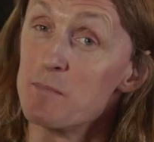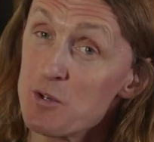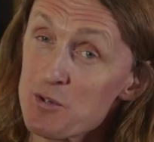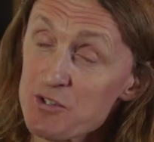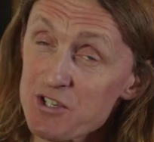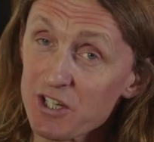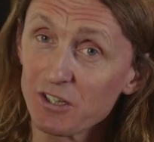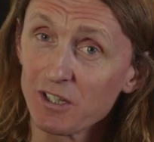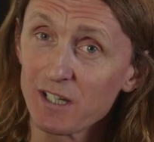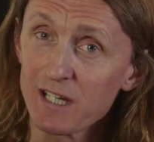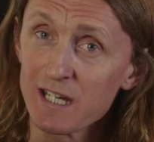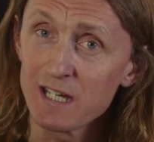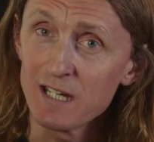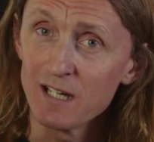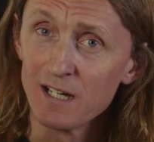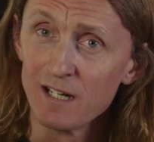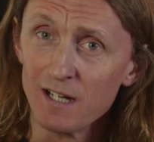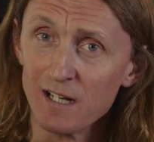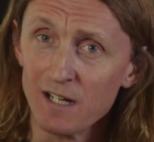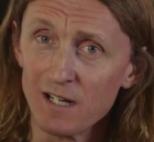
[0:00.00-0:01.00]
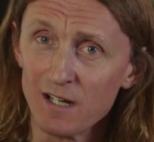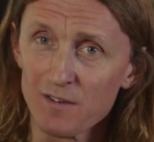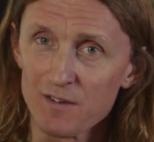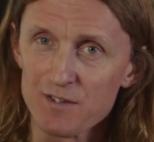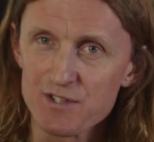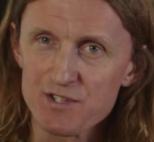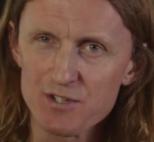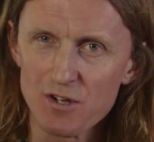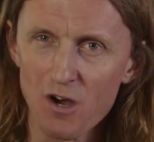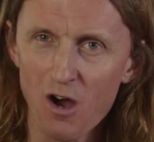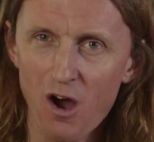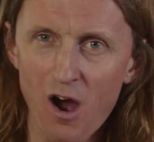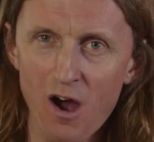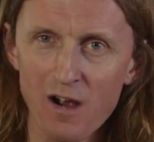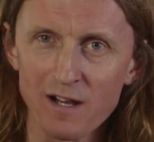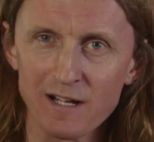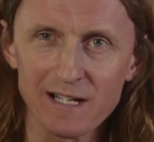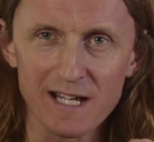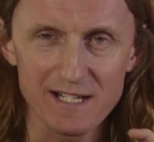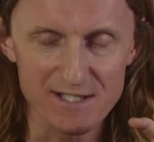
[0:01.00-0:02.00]
musically, the
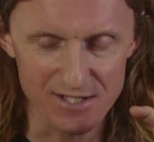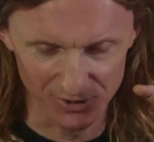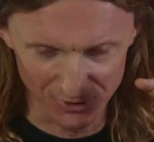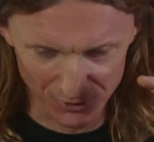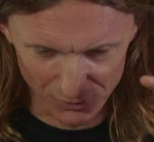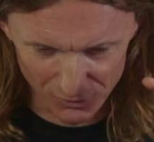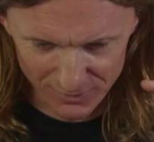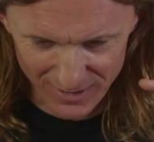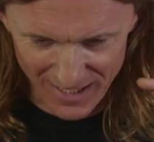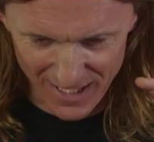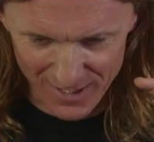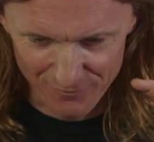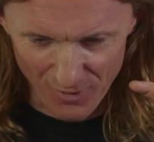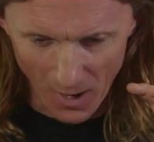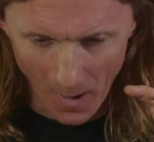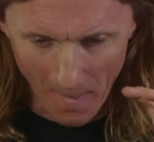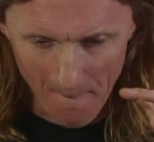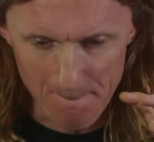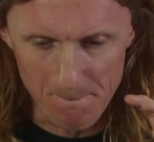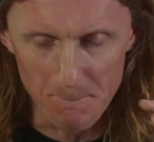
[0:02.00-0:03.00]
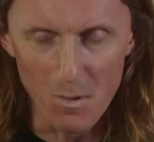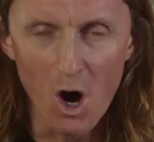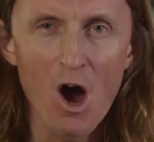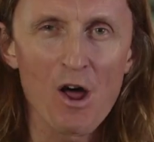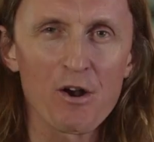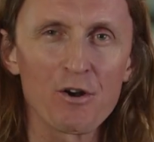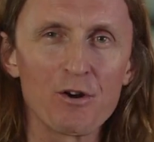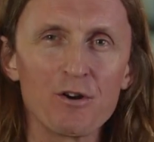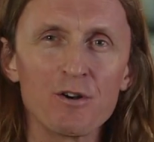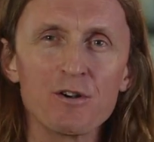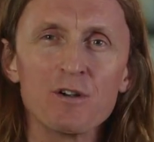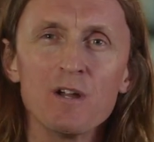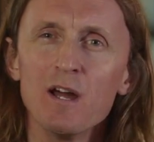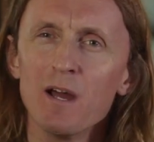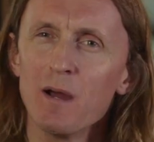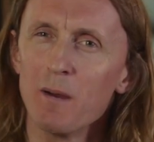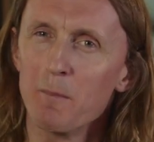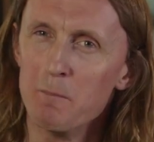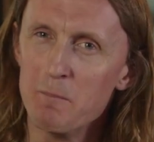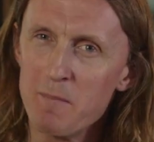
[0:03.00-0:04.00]
song gets a little kind of modern
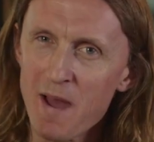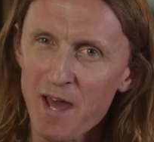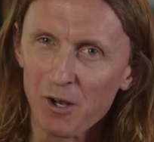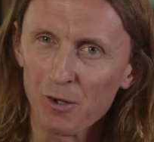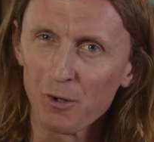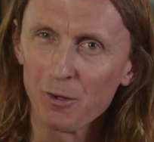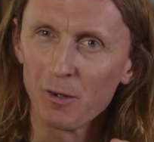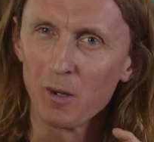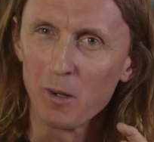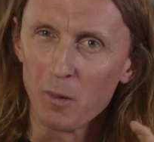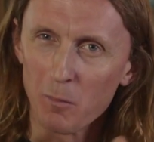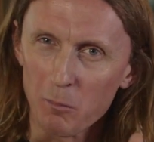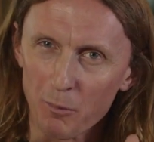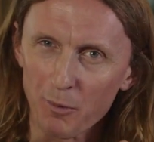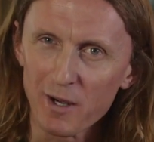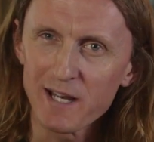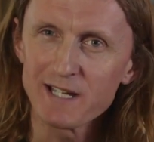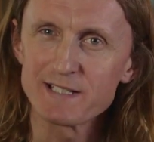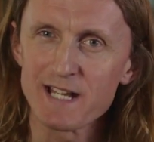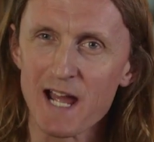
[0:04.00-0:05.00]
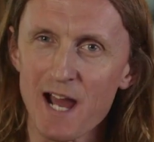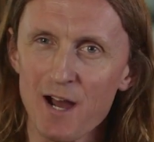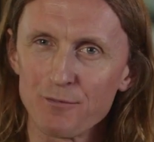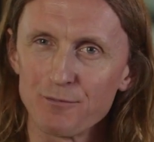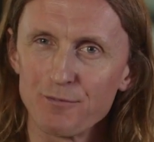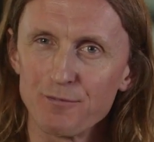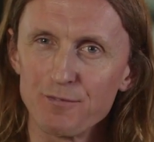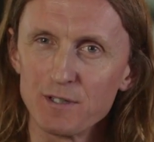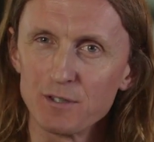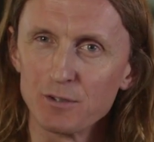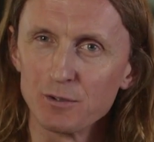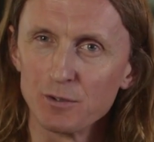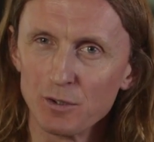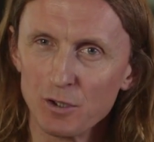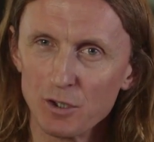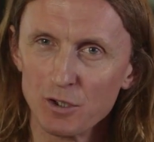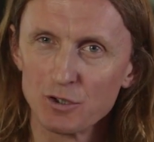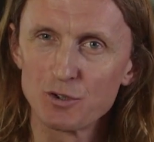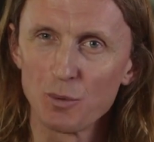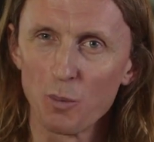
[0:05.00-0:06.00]
metal breakdown
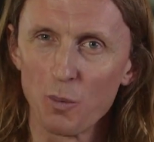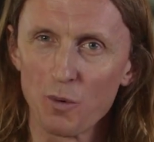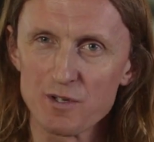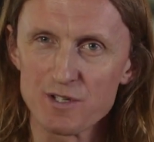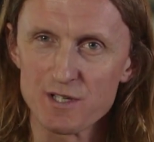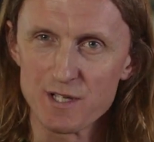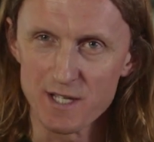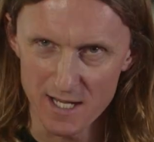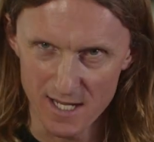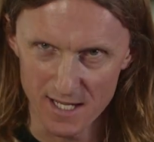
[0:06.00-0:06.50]
feel towards the